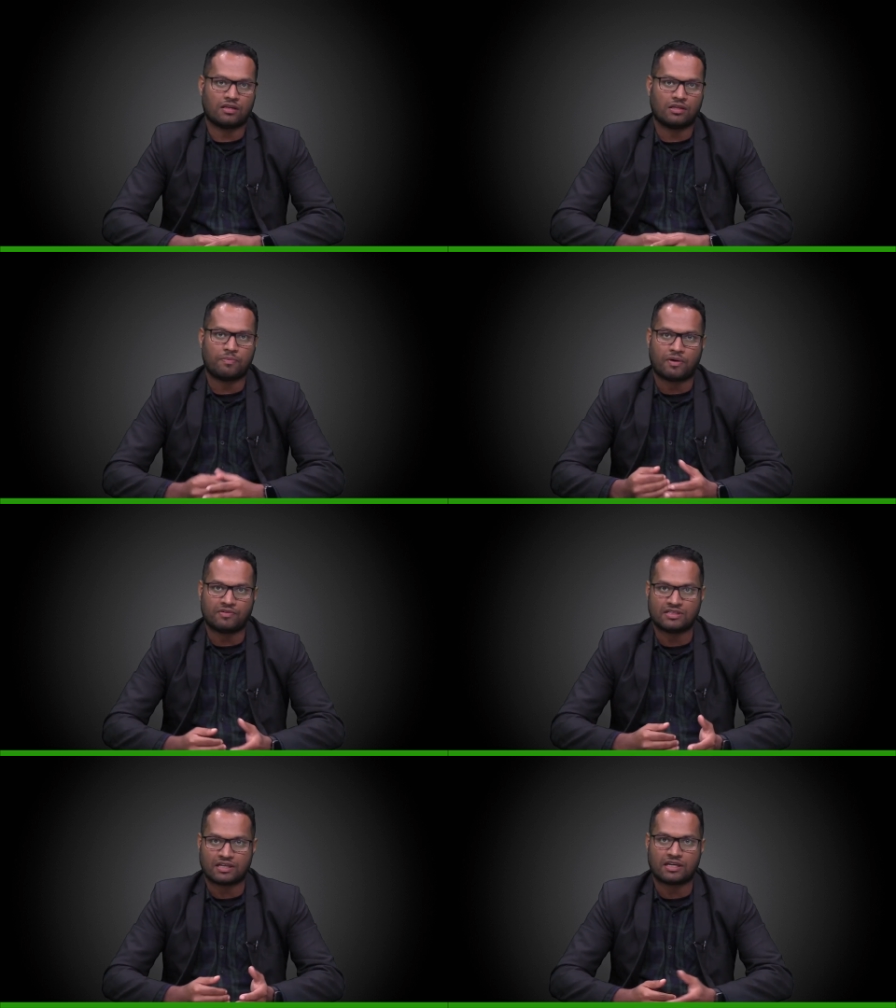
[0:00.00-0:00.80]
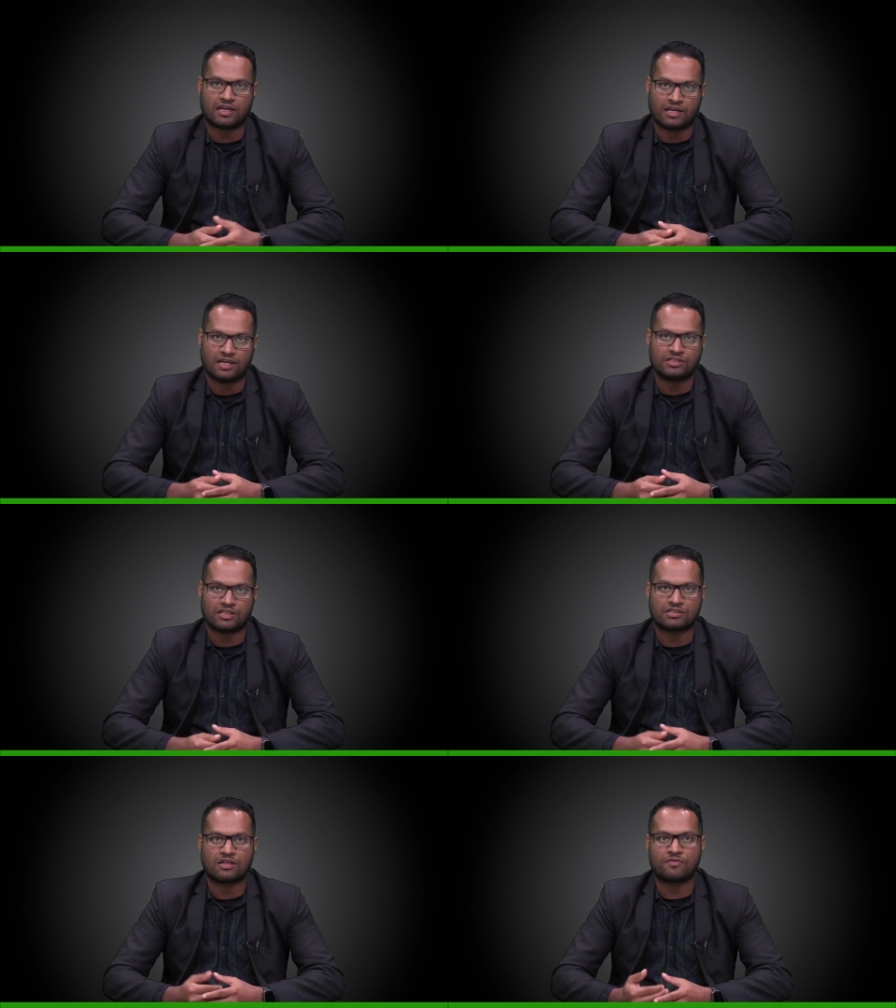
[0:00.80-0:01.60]
The power sector in
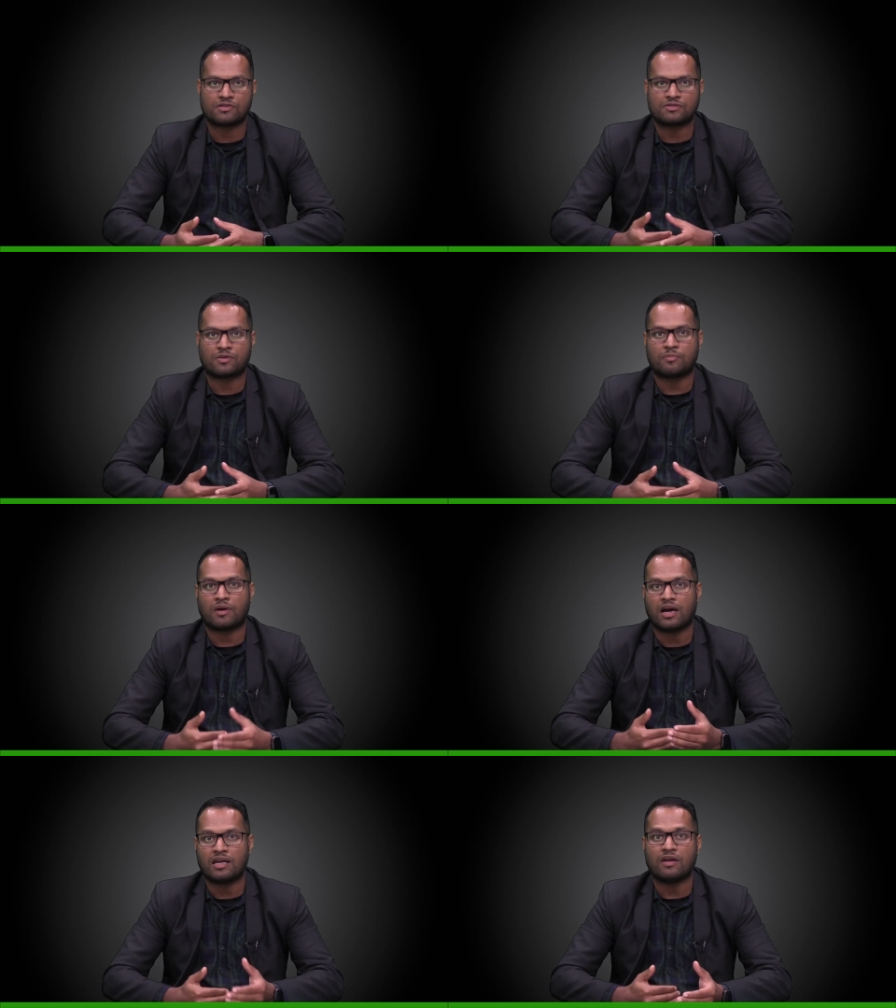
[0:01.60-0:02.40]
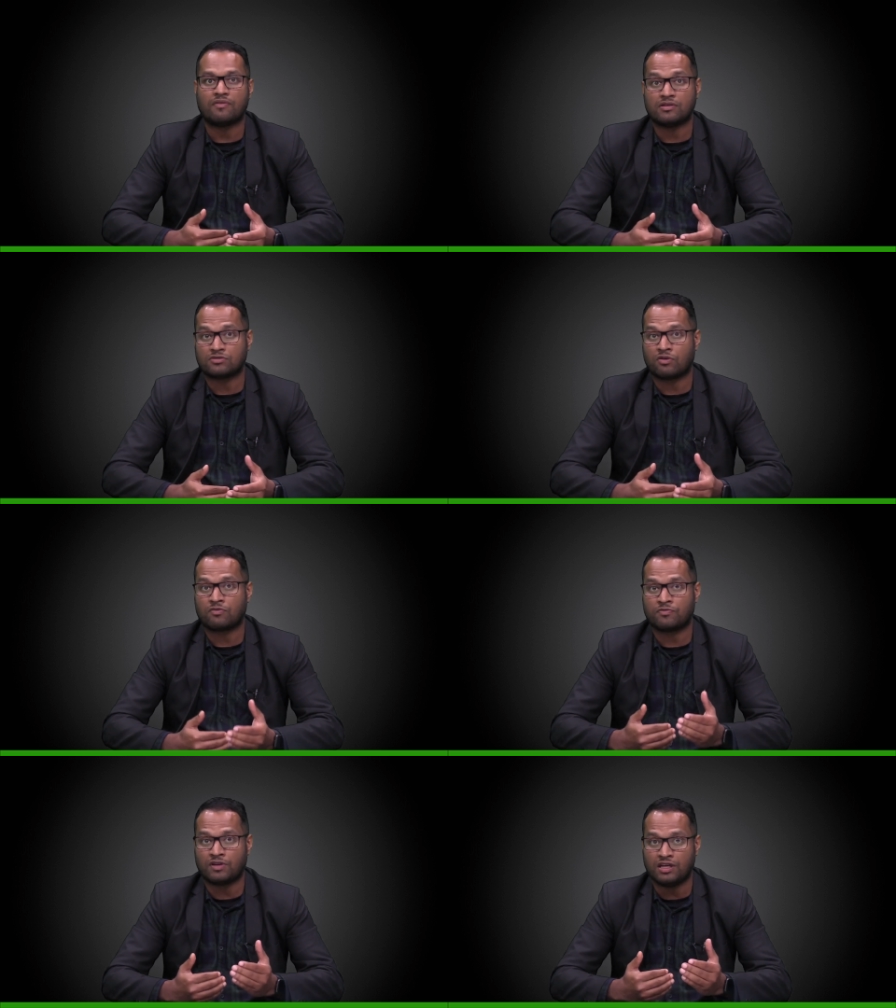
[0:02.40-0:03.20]
Asia suffers from high levels
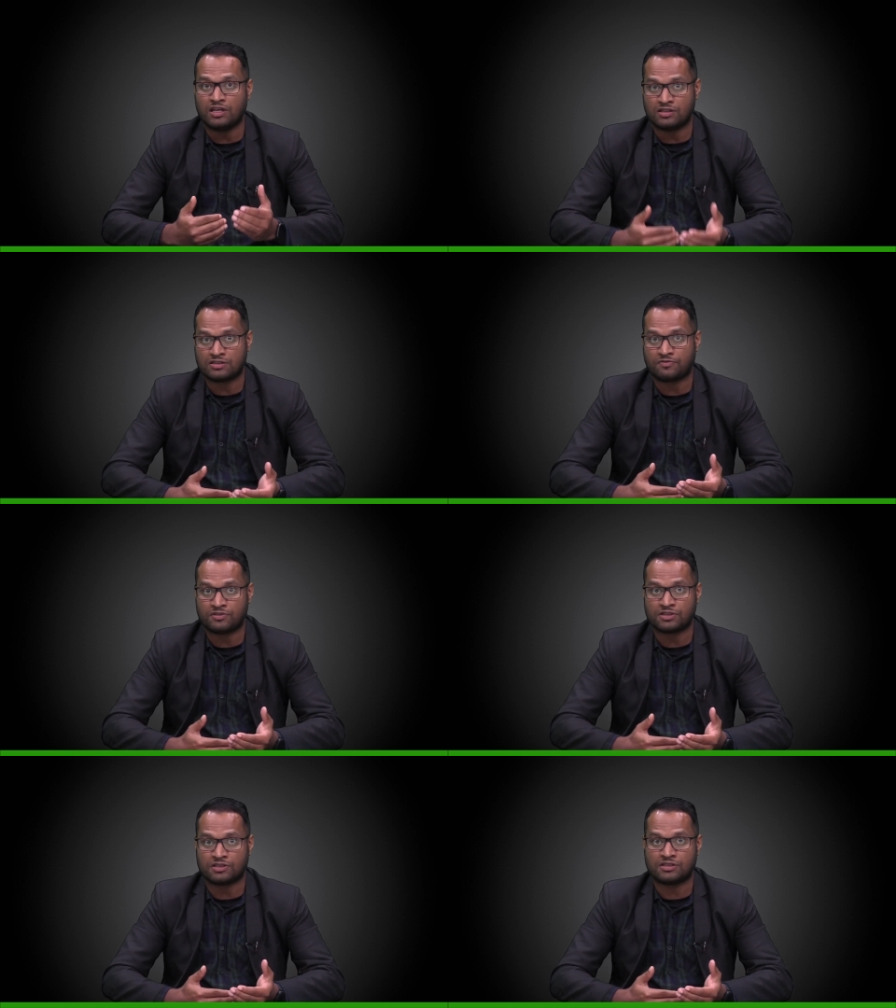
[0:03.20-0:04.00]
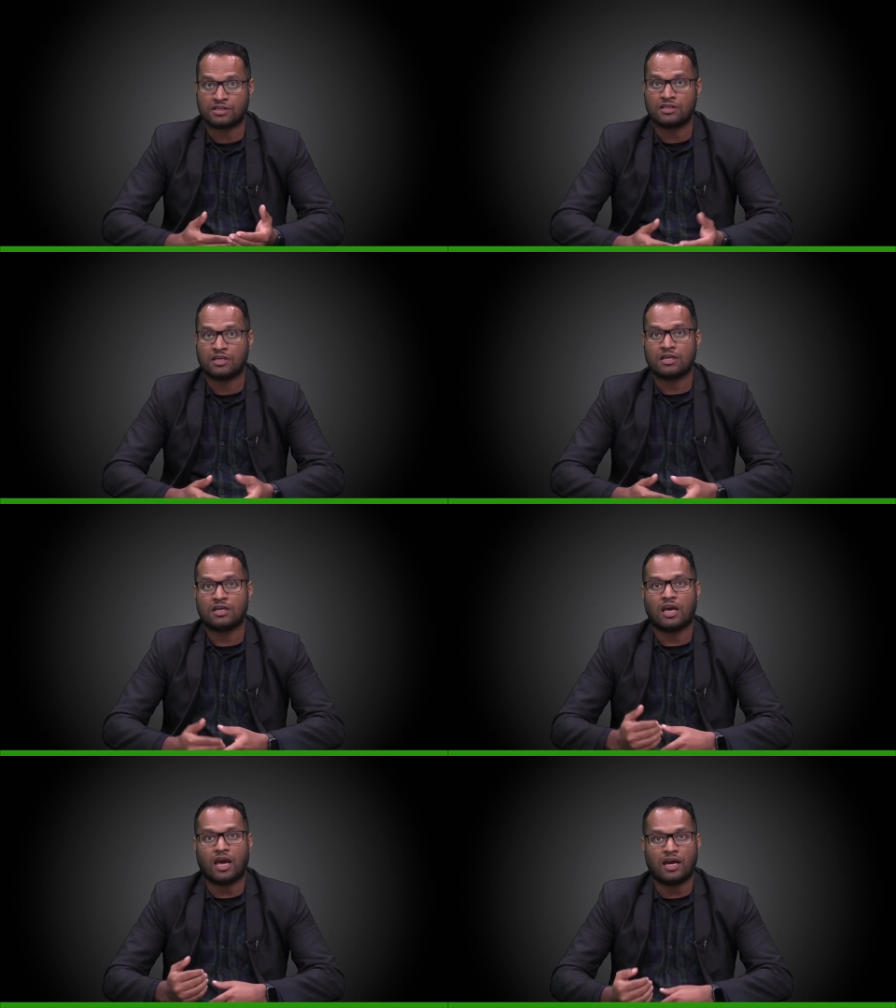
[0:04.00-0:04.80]
of insufficiency
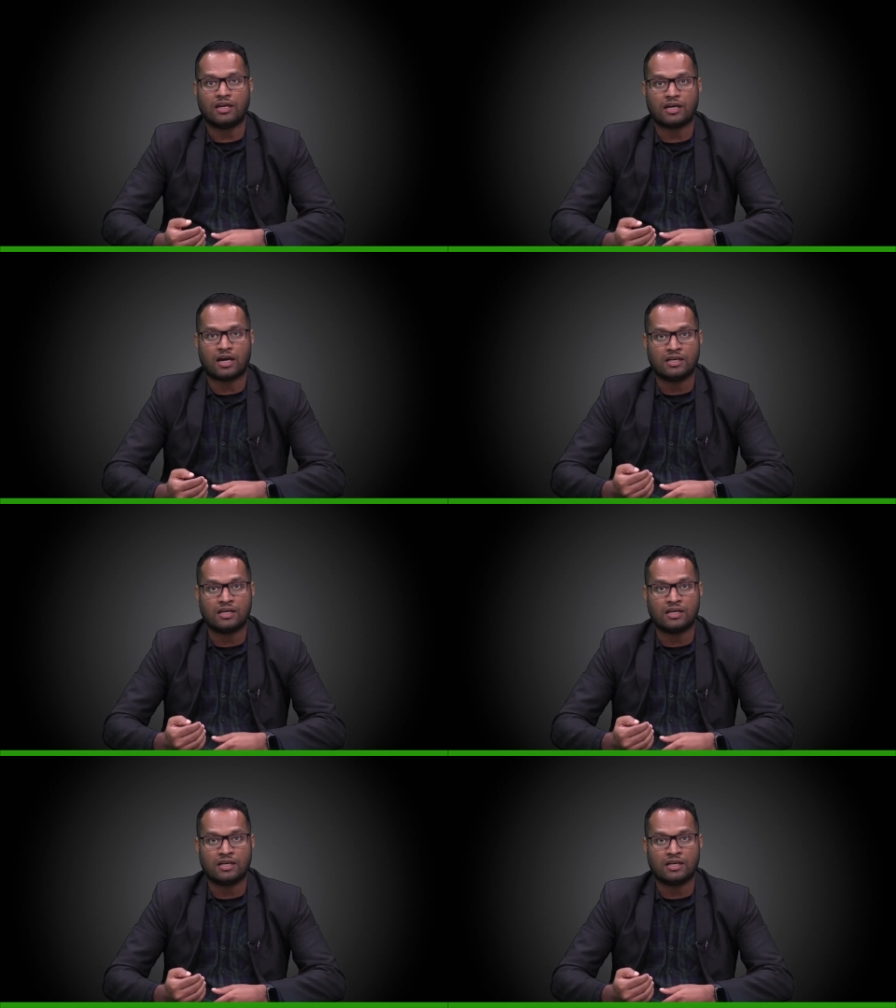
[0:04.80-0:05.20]
and